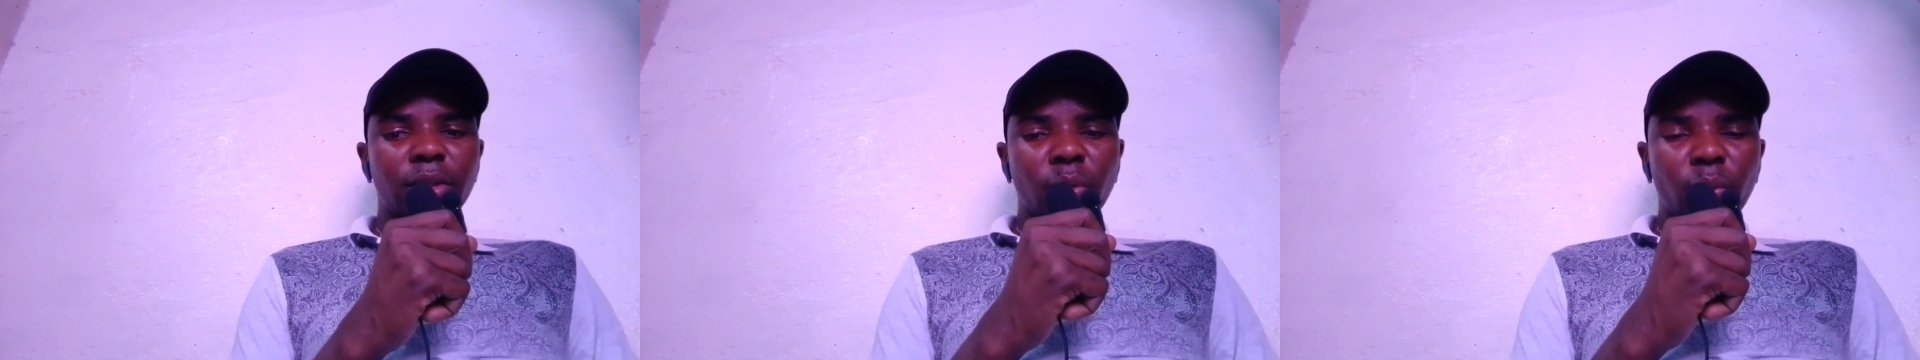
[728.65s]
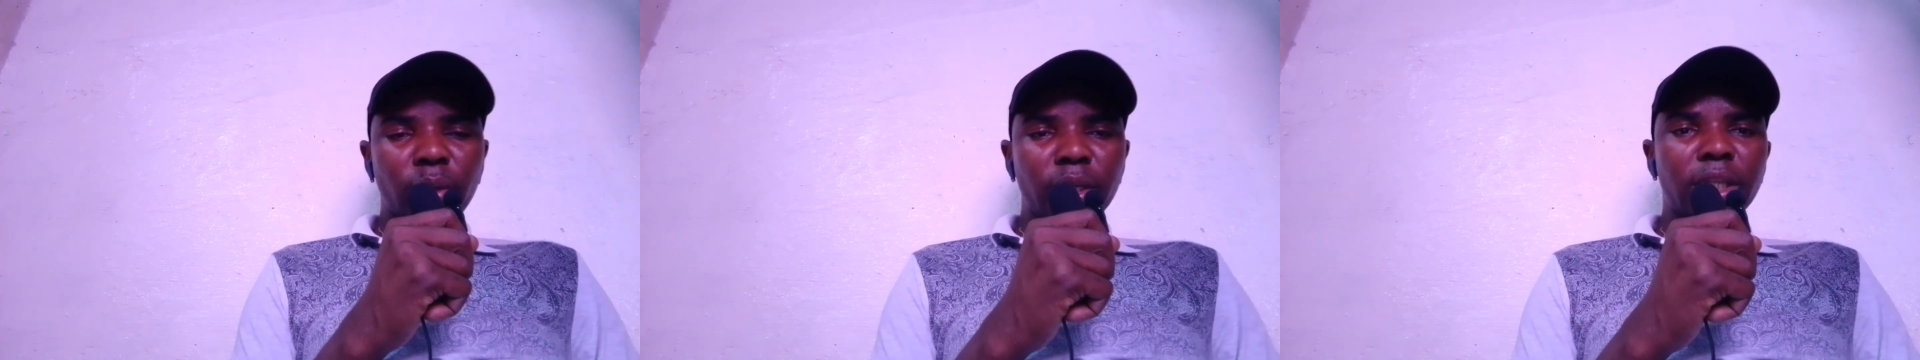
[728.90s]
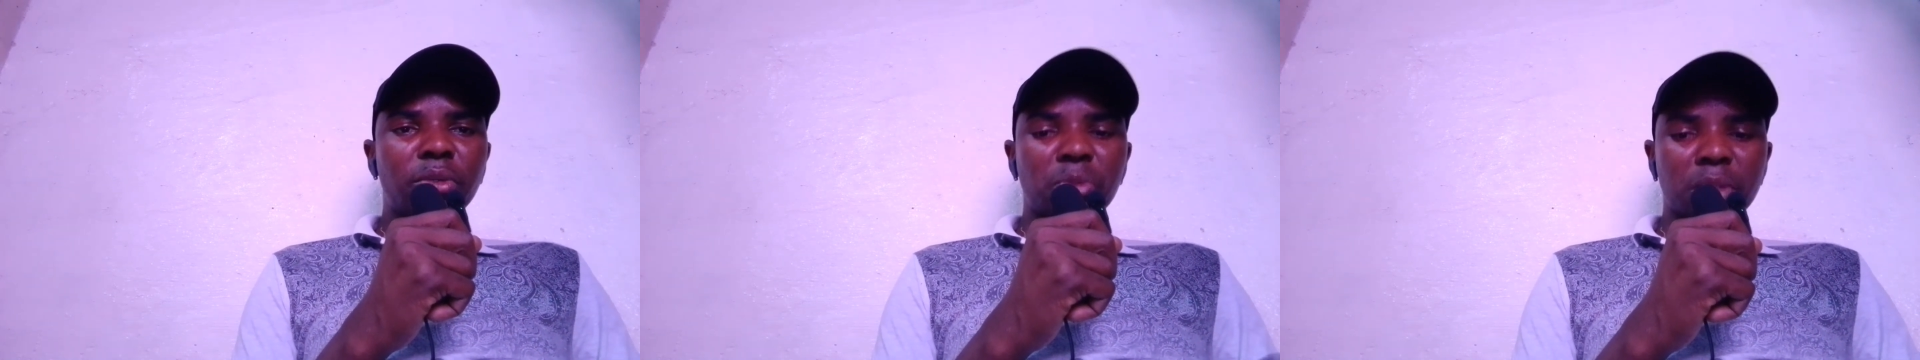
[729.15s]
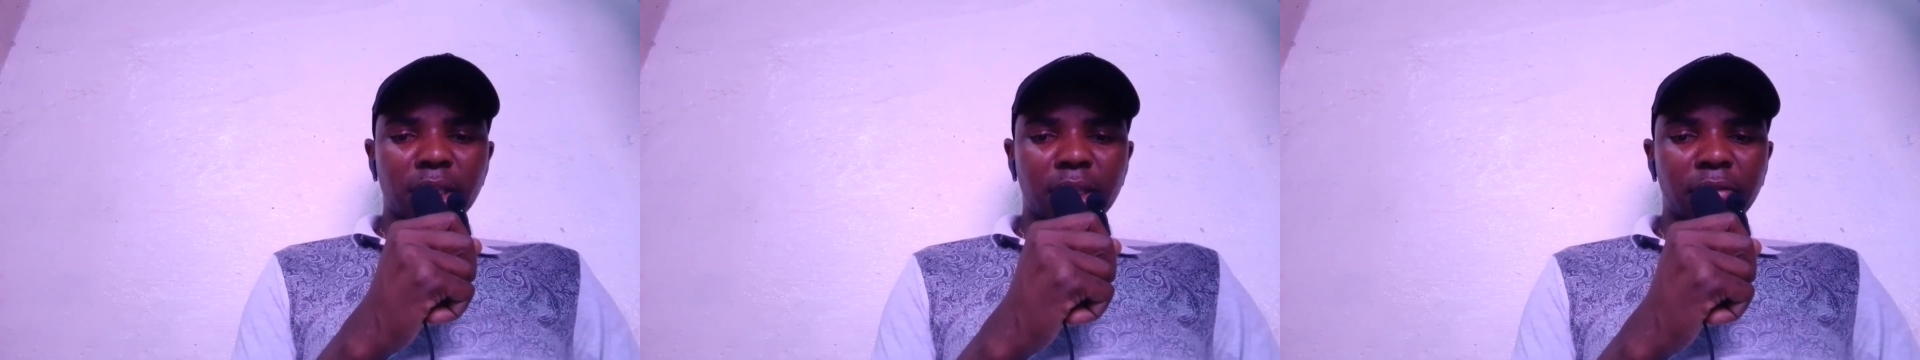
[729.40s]
we need to
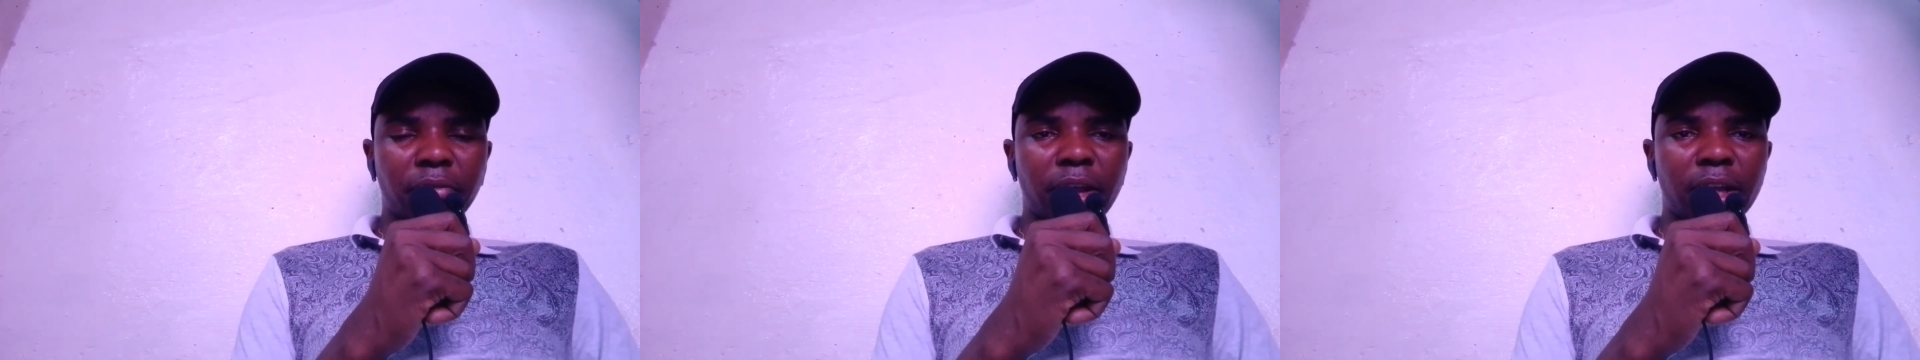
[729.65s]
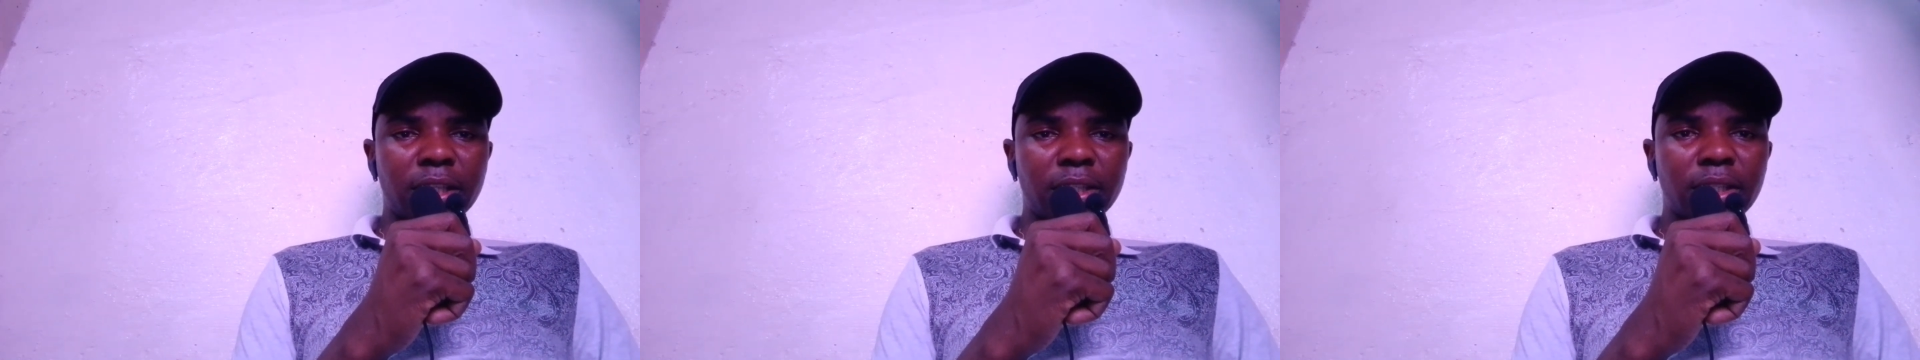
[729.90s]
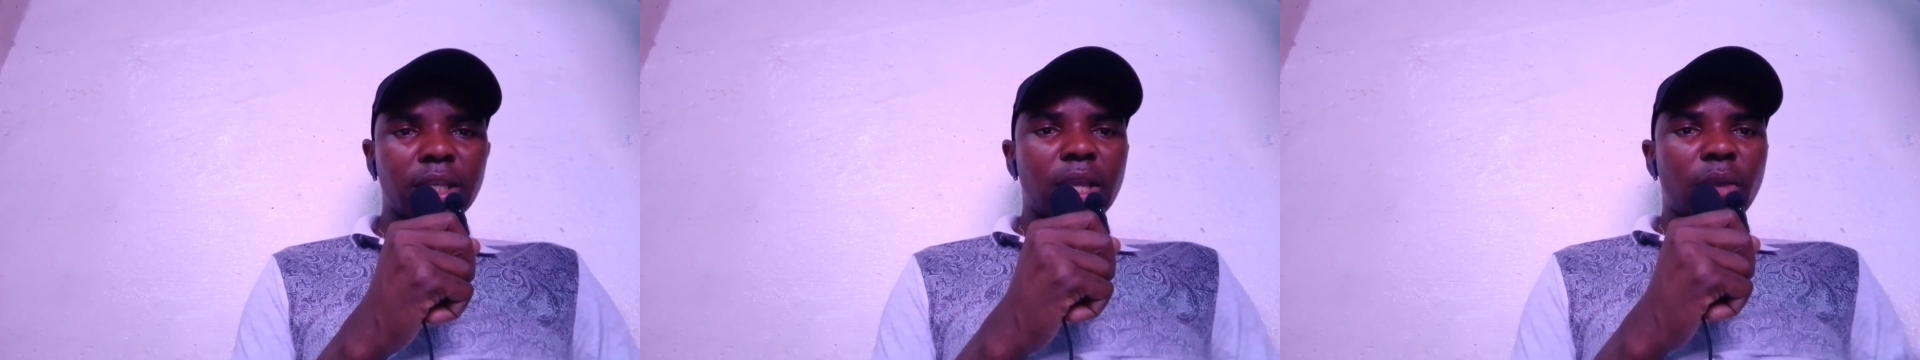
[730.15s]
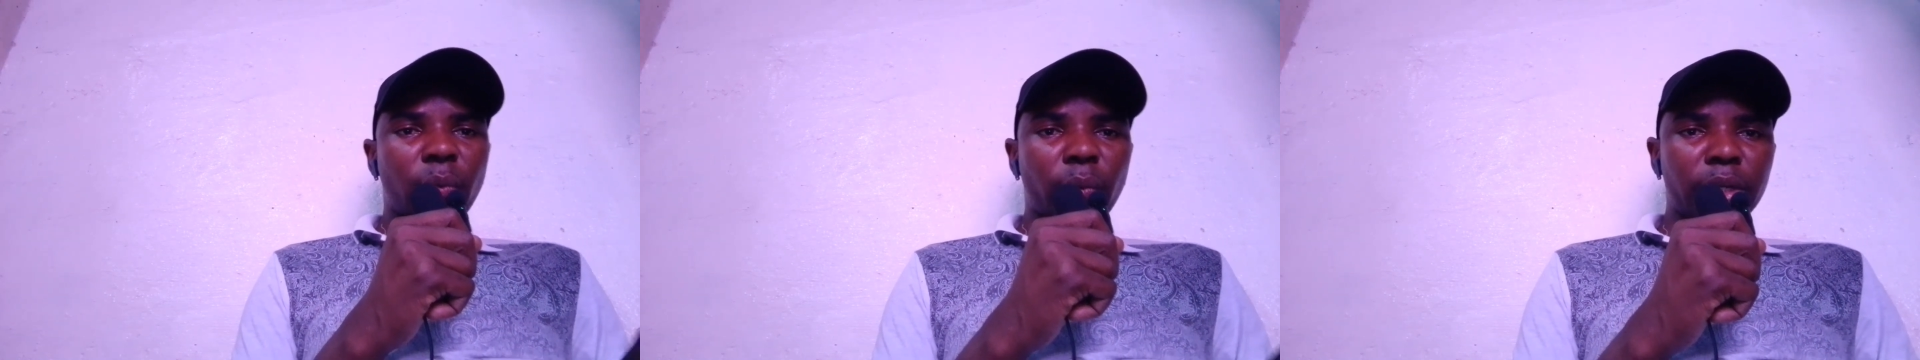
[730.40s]
sacrifice.
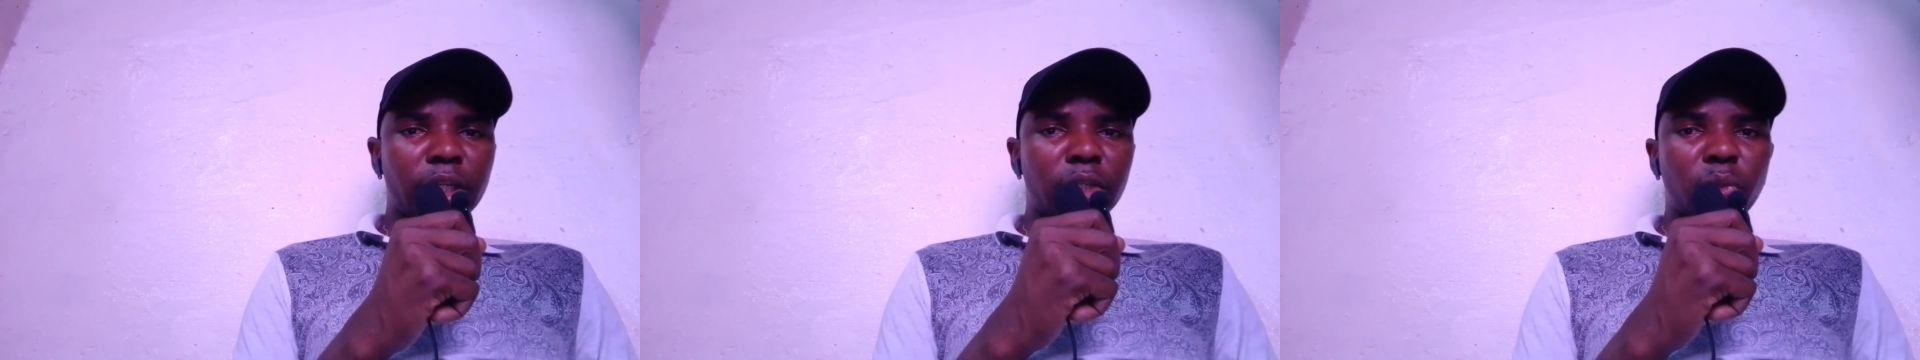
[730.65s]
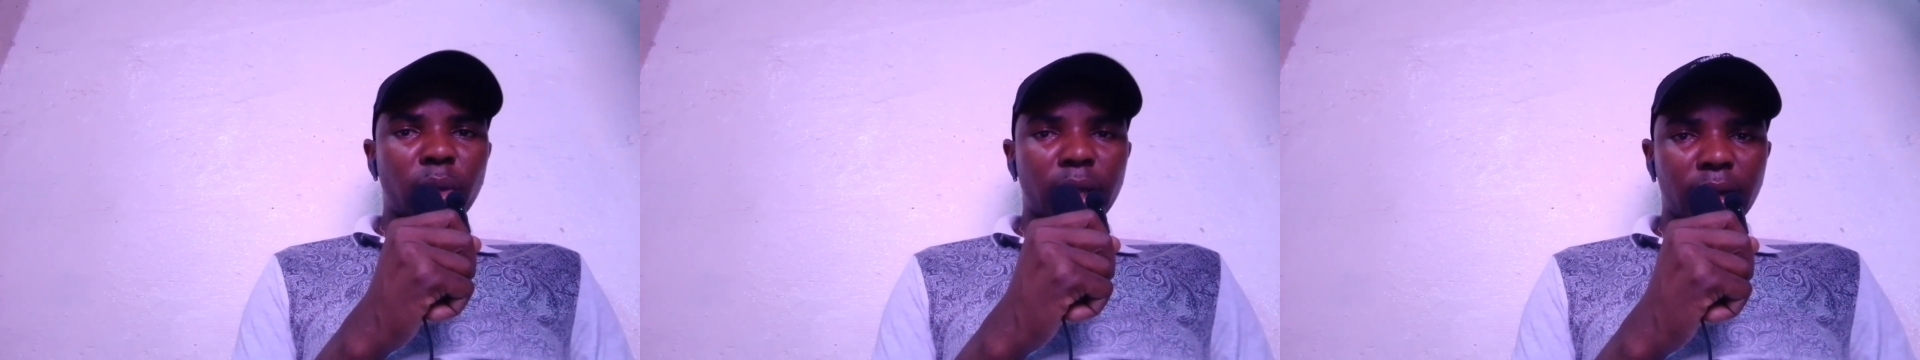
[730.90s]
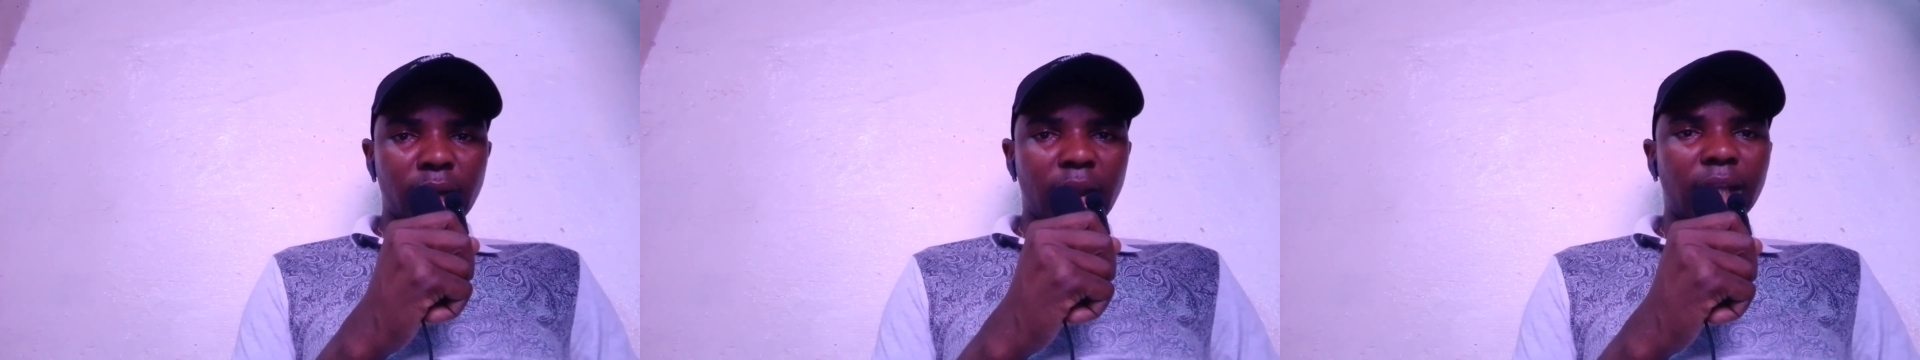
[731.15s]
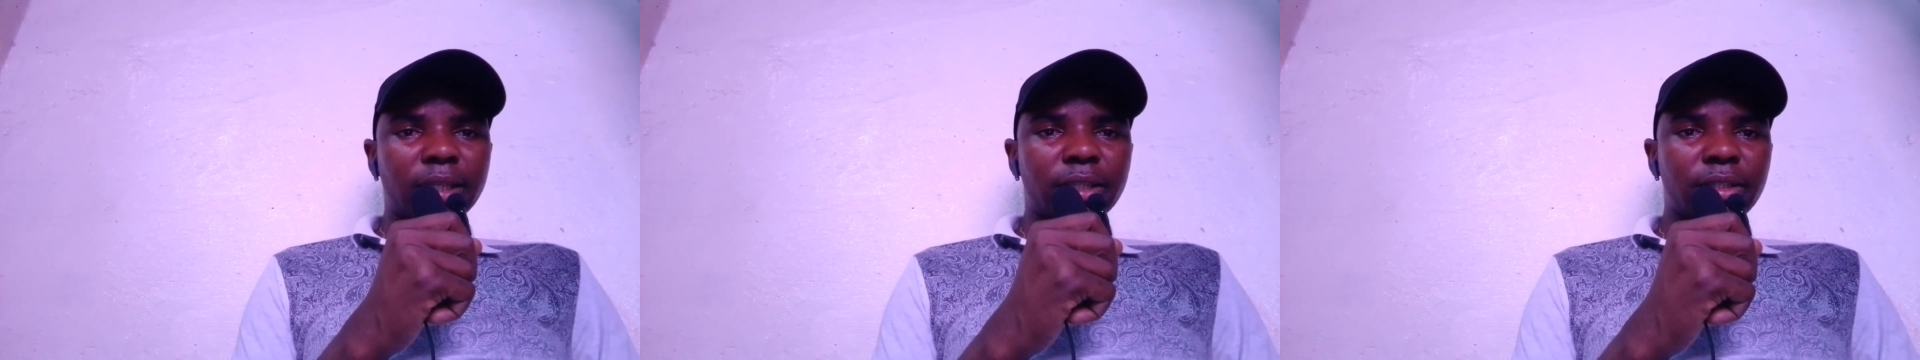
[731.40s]
We need to work hard